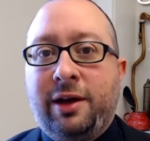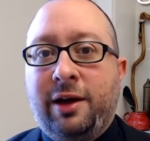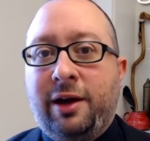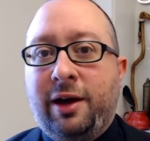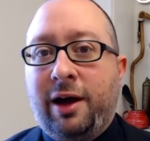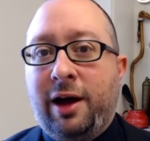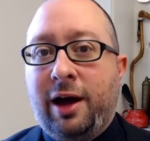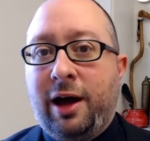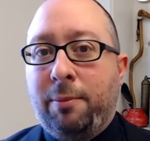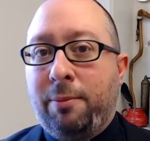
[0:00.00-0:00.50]

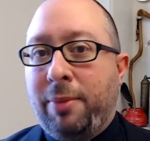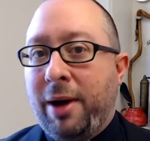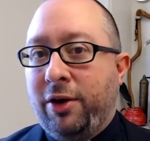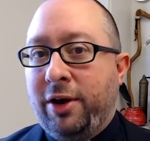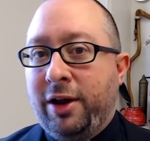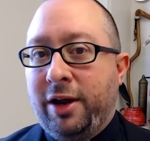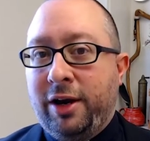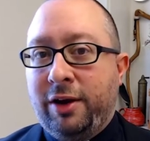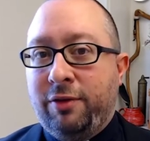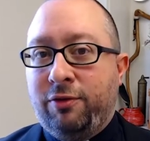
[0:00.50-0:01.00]
uh,
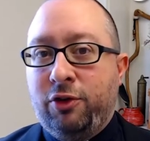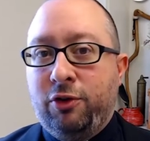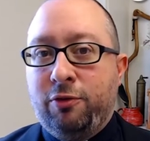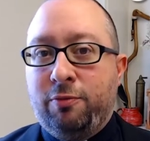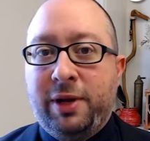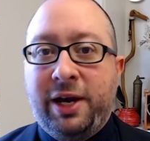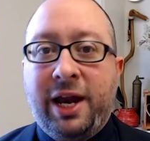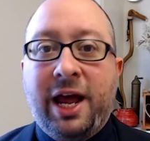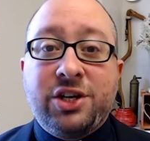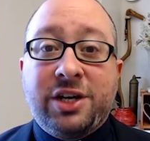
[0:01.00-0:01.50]
about it, if you've
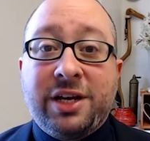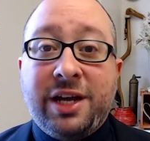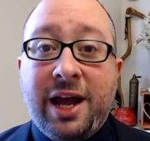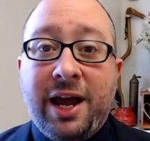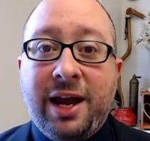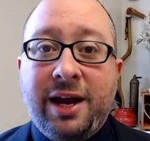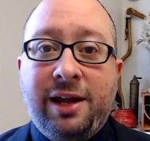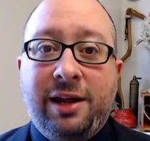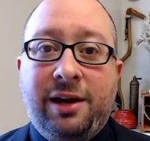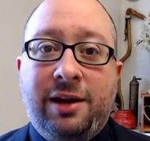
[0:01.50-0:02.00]
been
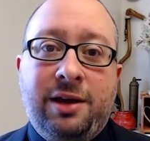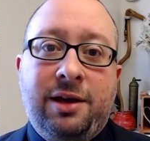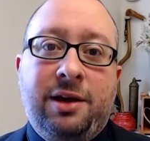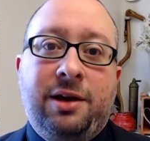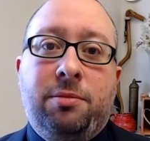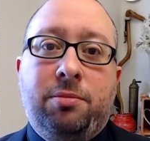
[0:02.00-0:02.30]
educated,